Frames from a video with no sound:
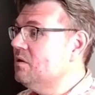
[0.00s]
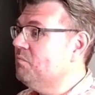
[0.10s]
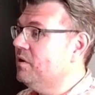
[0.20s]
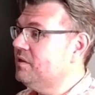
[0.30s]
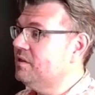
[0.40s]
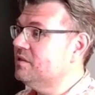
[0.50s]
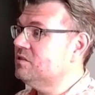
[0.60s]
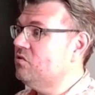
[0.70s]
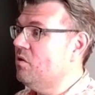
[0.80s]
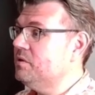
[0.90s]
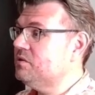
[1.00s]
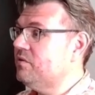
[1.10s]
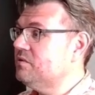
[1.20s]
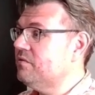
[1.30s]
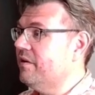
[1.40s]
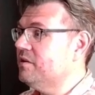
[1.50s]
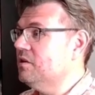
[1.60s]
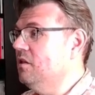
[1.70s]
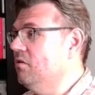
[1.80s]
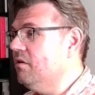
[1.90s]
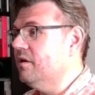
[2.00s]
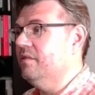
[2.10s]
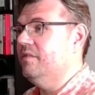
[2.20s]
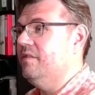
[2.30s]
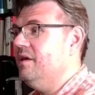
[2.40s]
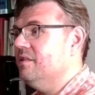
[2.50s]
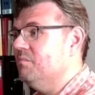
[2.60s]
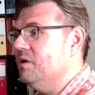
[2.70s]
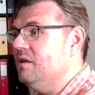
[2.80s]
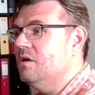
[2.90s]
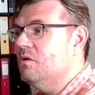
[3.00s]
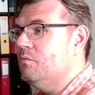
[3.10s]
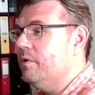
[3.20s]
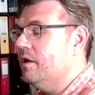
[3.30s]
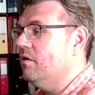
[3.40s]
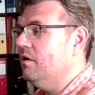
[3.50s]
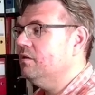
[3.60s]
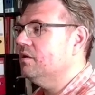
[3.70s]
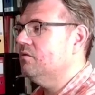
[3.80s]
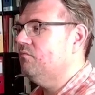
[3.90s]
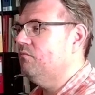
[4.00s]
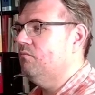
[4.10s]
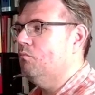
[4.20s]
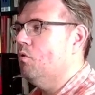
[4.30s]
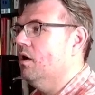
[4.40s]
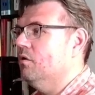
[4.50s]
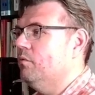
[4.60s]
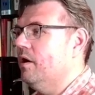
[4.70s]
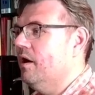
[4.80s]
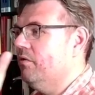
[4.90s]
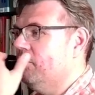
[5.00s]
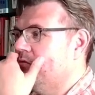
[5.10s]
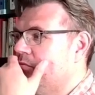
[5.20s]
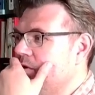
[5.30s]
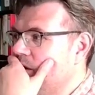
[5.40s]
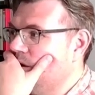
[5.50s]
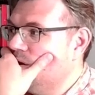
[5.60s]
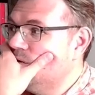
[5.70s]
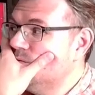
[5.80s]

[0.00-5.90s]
But the disturbance transfer function, look at that. I mean, we are not at 1, we are at 3.